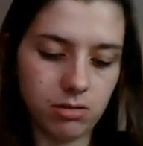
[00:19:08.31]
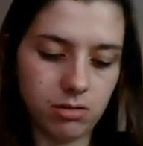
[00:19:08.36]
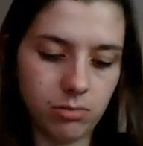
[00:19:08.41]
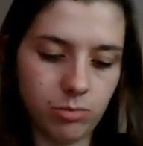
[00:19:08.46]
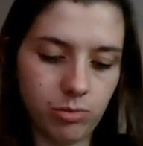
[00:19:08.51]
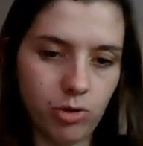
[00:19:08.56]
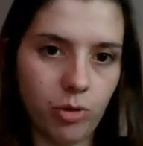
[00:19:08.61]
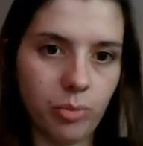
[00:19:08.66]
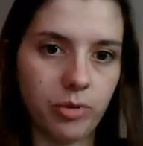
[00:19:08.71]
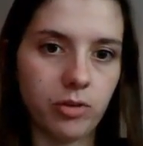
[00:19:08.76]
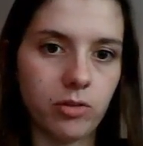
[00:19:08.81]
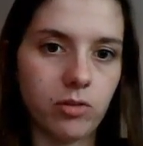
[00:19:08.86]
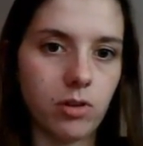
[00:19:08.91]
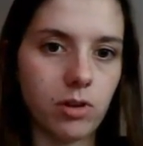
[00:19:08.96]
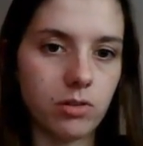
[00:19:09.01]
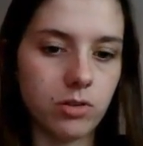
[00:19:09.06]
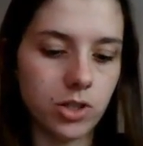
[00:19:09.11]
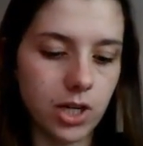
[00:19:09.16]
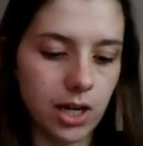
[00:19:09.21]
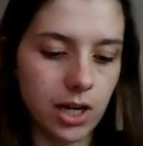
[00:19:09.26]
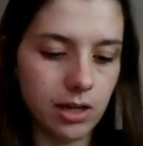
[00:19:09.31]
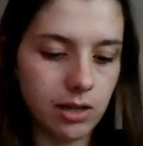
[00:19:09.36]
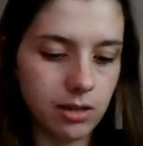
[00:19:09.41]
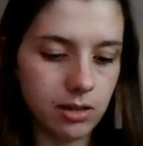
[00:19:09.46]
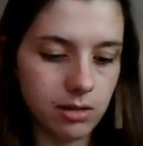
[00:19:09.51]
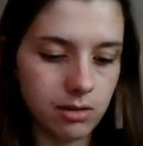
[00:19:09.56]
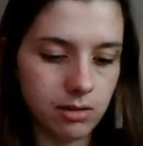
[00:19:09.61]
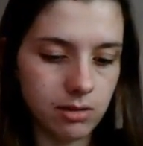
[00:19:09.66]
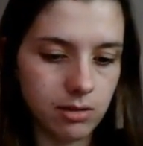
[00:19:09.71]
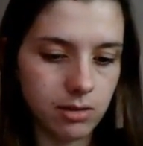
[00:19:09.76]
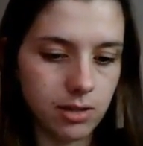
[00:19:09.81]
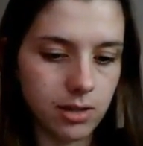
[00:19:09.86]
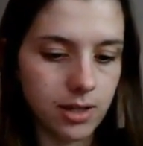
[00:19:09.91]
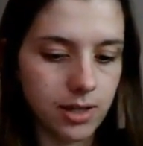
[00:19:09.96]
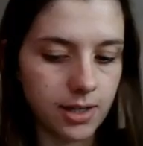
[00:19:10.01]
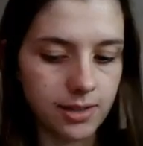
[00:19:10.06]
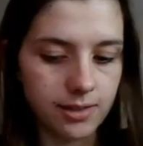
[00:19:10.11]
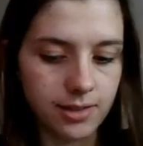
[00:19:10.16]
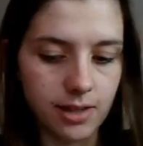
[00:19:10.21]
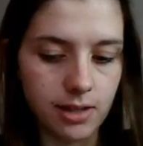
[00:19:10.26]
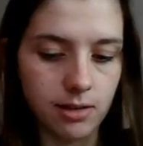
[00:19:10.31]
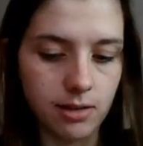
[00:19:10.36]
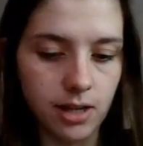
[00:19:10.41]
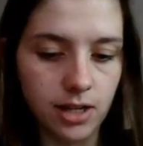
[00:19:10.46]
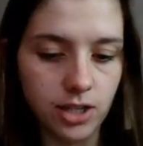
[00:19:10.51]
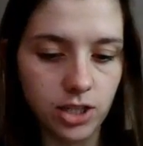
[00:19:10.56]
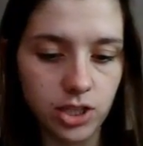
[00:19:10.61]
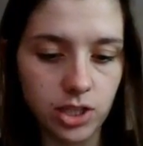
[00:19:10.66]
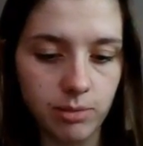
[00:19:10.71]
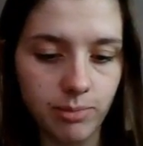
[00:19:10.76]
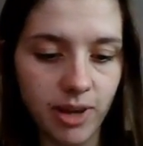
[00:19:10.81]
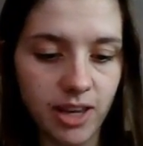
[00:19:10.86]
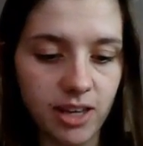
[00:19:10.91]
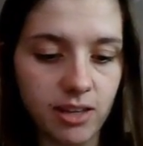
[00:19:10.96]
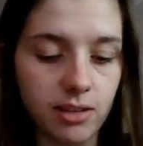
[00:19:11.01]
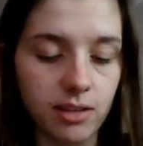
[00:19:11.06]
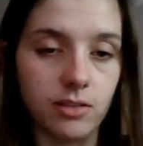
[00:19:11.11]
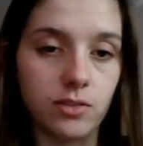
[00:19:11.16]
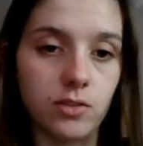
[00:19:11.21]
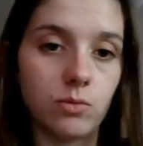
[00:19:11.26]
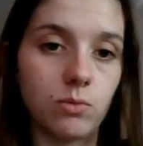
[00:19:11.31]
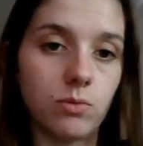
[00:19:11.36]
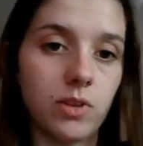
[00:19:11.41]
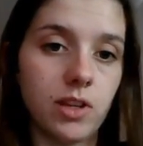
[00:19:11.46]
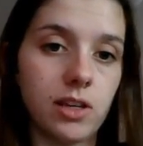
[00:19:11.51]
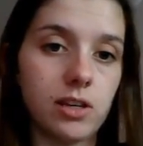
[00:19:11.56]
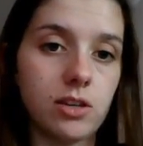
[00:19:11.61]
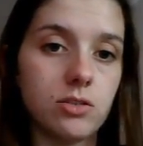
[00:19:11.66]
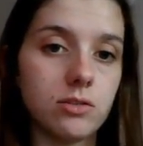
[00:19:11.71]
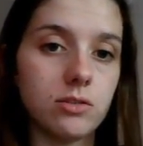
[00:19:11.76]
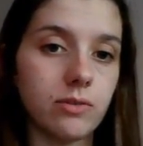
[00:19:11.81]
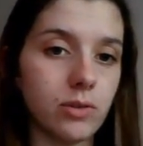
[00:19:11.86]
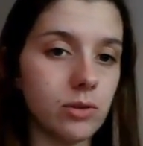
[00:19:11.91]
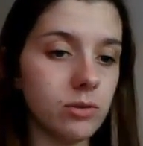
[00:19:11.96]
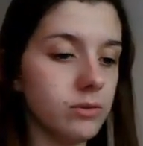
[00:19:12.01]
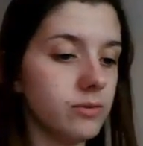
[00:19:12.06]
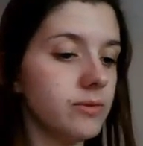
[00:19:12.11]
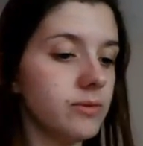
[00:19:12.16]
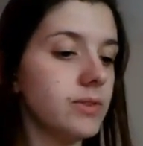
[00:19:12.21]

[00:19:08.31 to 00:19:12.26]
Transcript: proper crochet, as in actually making something useful.